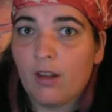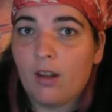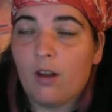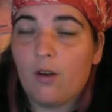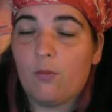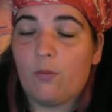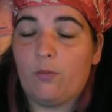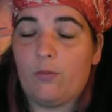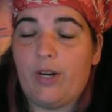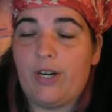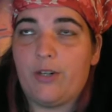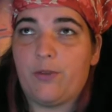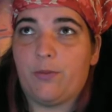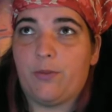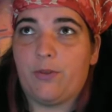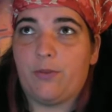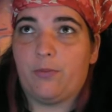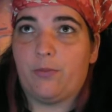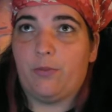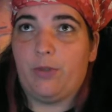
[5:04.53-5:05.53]
which
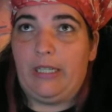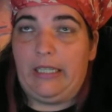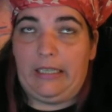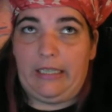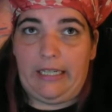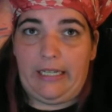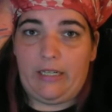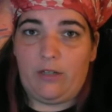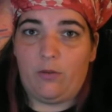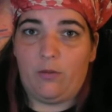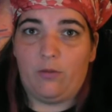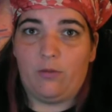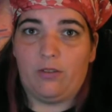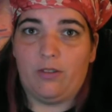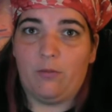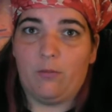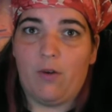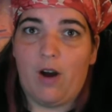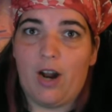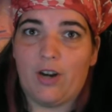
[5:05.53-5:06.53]
was really cool
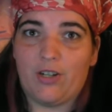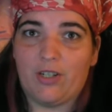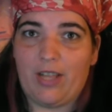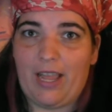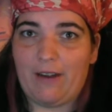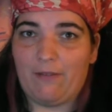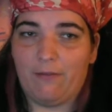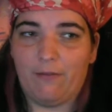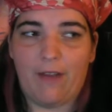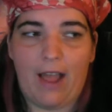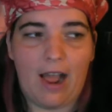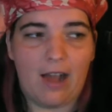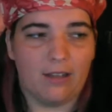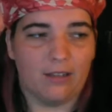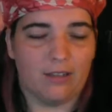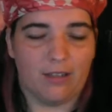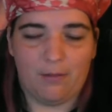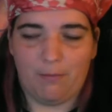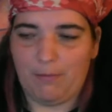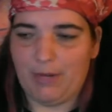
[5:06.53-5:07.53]
to watch. Like
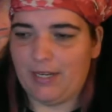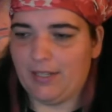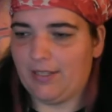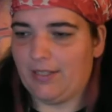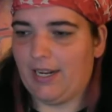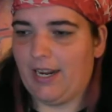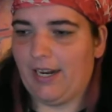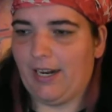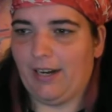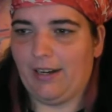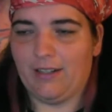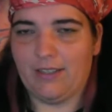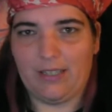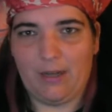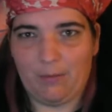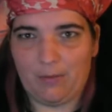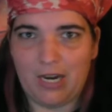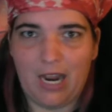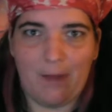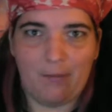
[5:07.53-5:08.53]
Valor and Mystic, and
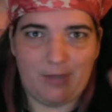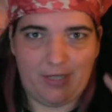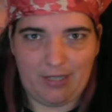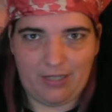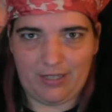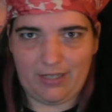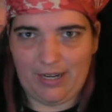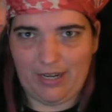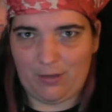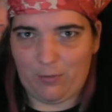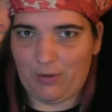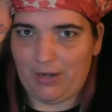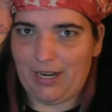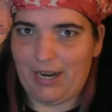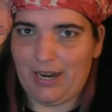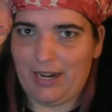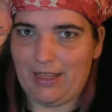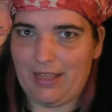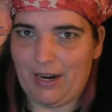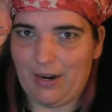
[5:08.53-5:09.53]
sometimes Instinct would
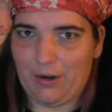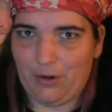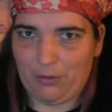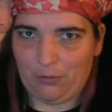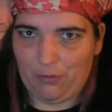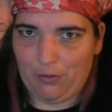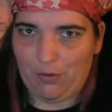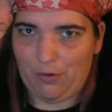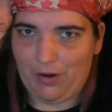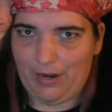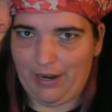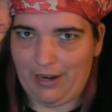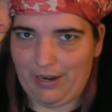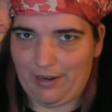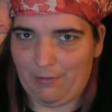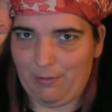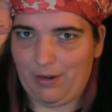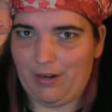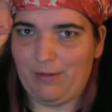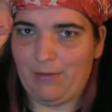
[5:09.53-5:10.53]
get in there and throw it
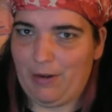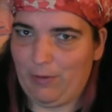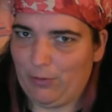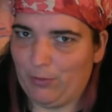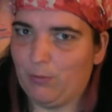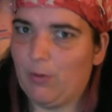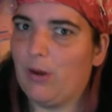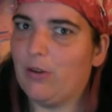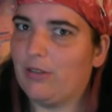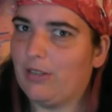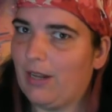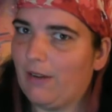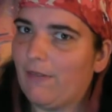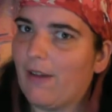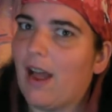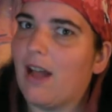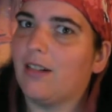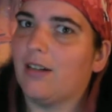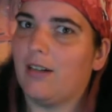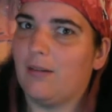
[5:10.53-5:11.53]
in, but it was mostly
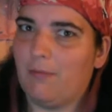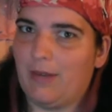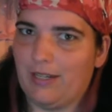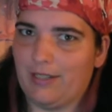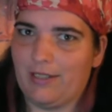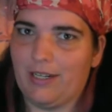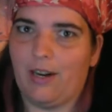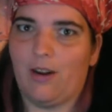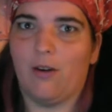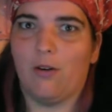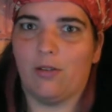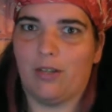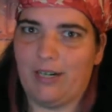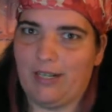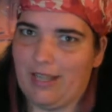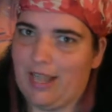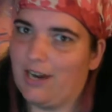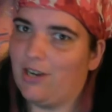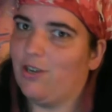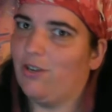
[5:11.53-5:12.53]
Valor and Mystic
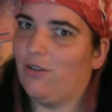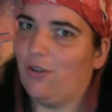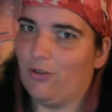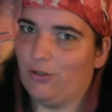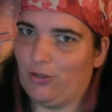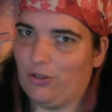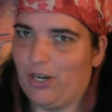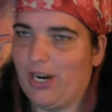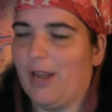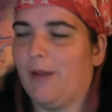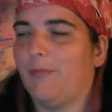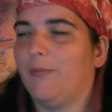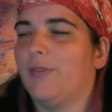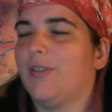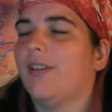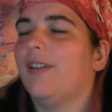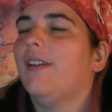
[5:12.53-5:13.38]
holding those gyms,